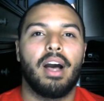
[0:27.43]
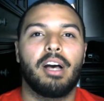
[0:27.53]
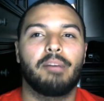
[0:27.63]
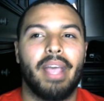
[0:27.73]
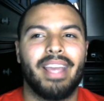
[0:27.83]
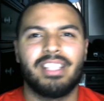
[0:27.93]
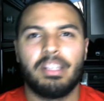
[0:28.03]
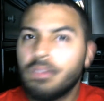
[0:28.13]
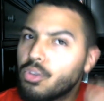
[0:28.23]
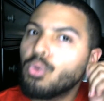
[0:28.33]
And it's a
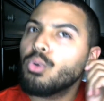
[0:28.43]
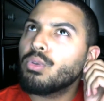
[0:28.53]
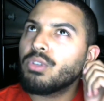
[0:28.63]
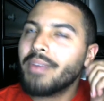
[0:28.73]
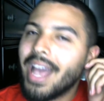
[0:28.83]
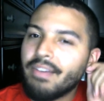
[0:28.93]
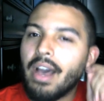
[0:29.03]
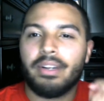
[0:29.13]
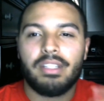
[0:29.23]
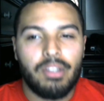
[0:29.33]
two and a half hours,
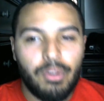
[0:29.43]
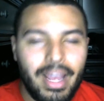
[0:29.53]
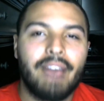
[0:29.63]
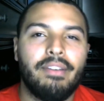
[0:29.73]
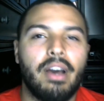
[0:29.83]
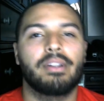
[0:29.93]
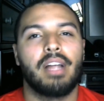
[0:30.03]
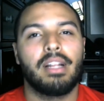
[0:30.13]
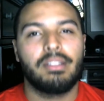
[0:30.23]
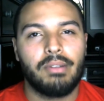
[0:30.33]
solid
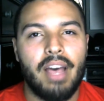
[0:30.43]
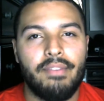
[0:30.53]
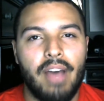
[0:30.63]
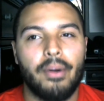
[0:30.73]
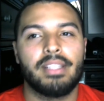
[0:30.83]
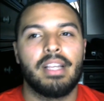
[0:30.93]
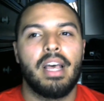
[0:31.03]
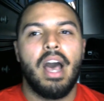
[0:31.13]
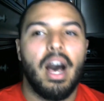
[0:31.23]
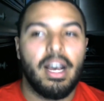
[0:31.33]
2.5 hours.
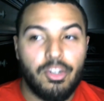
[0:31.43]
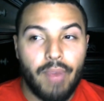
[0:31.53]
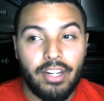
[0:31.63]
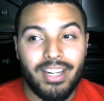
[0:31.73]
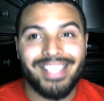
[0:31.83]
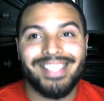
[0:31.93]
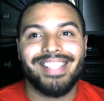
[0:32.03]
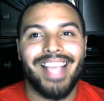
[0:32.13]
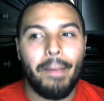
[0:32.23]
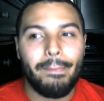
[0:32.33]
Director is
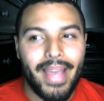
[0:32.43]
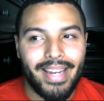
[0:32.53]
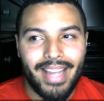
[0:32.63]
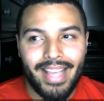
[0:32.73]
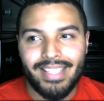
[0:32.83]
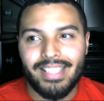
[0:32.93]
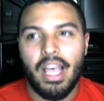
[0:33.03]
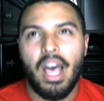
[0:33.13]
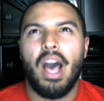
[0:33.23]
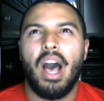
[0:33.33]
Sam Mendes.
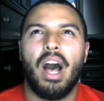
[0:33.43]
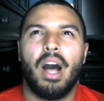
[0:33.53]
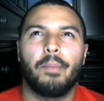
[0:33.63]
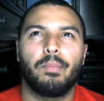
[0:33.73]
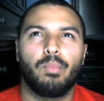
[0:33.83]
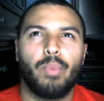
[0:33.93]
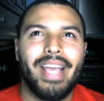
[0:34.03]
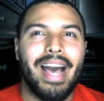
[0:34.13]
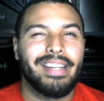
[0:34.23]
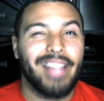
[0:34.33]
We got
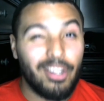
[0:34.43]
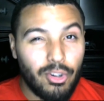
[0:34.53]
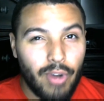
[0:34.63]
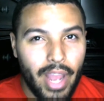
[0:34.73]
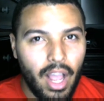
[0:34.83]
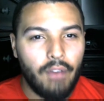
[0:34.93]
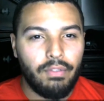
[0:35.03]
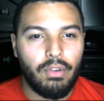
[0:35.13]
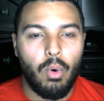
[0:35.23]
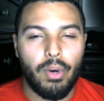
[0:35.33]
Daniel Craig, of
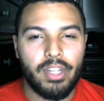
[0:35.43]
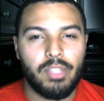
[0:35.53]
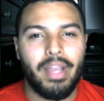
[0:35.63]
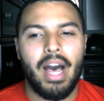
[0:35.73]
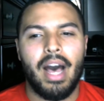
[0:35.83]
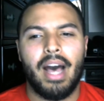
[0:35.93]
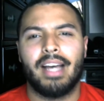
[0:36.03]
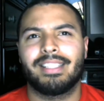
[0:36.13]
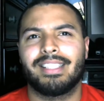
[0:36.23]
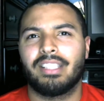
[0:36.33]
course. We got
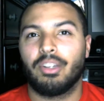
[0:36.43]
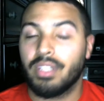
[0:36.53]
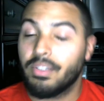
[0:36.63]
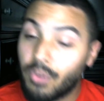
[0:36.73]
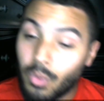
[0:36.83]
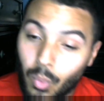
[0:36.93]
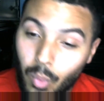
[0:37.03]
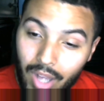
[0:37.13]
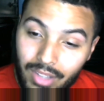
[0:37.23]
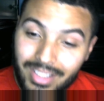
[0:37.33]
Christopher
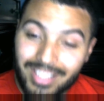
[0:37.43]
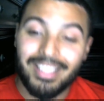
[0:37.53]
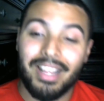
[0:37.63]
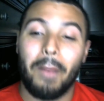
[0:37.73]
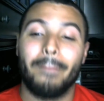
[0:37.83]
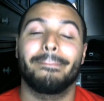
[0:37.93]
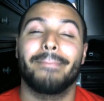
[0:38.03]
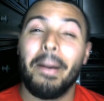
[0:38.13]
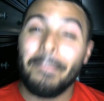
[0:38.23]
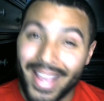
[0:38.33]
Waltz, my
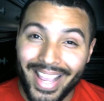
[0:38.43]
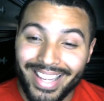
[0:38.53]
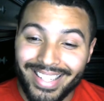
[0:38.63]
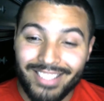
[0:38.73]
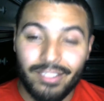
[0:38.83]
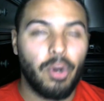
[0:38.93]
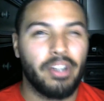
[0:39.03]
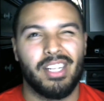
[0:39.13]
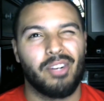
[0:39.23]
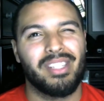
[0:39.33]
man, or is it
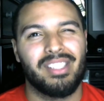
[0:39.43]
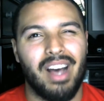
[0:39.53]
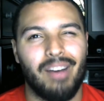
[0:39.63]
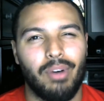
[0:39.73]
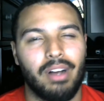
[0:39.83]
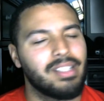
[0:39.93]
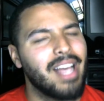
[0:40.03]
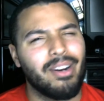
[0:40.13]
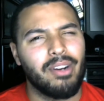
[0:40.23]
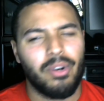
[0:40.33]
Christoph Waltz? I don't know.
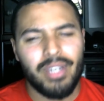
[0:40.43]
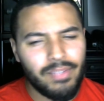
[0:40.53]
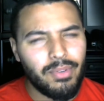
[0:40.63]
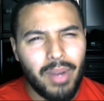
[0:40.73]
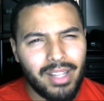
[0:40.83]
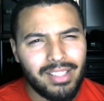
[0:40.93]
Christopher Waltz.